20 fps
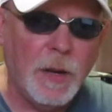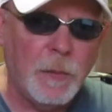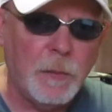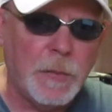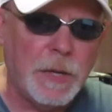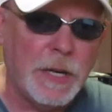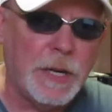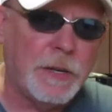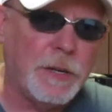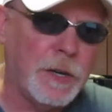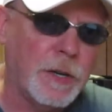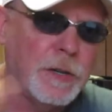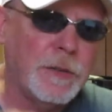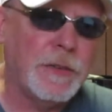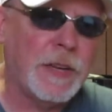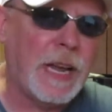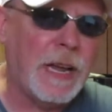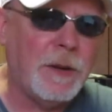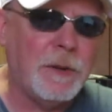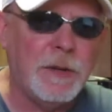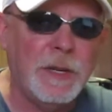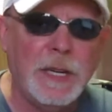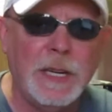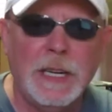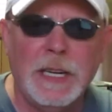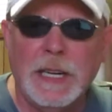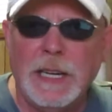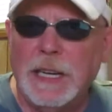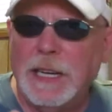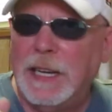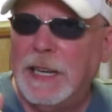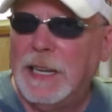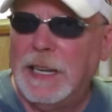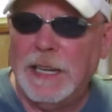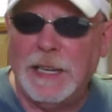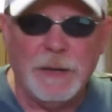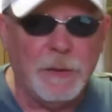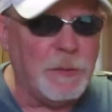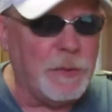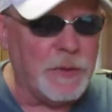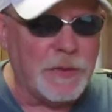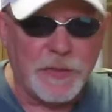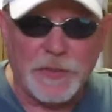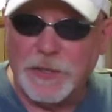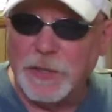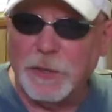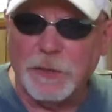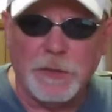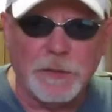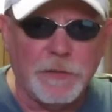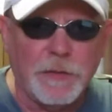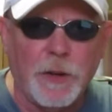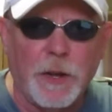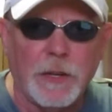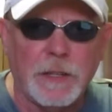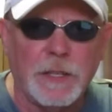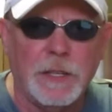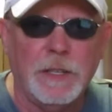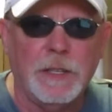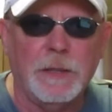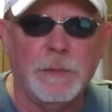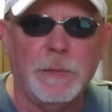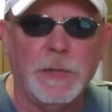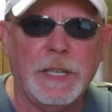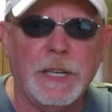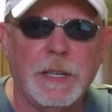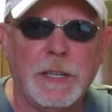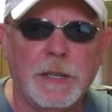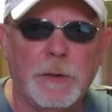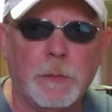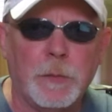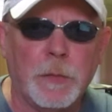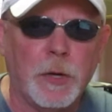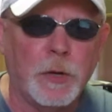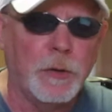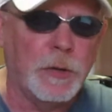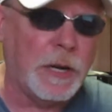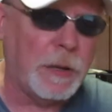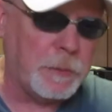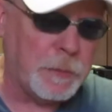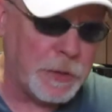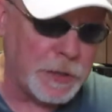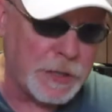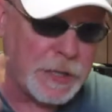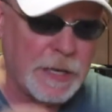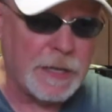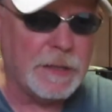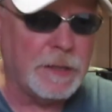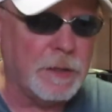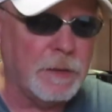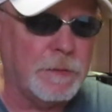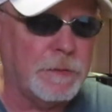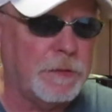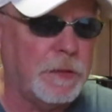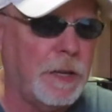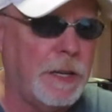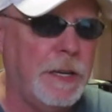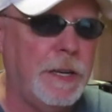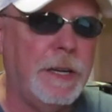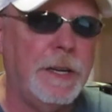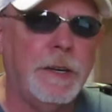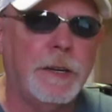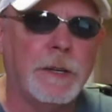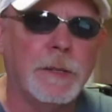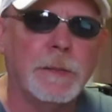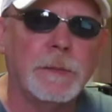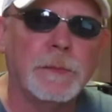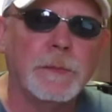But it turns out it was still defaulting to beginner mode. I'll put that little flight here.